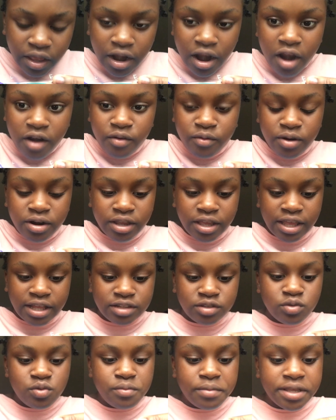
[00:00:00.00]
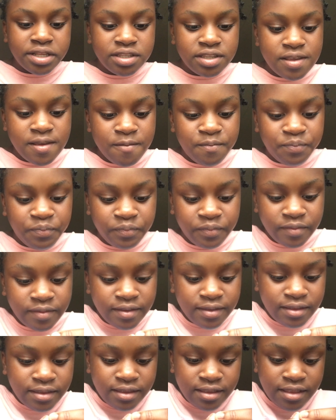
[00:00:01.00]
And I don't want to get too messy
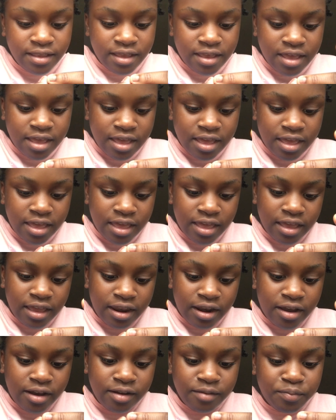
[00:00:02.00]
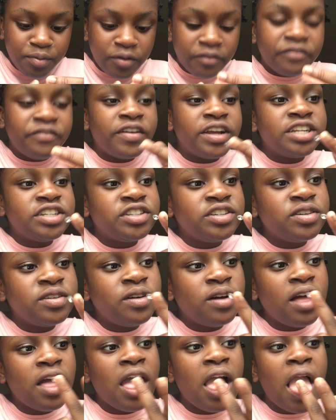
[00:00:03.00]
and
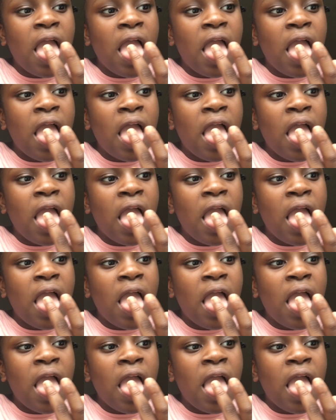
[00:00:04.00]
unprofessional.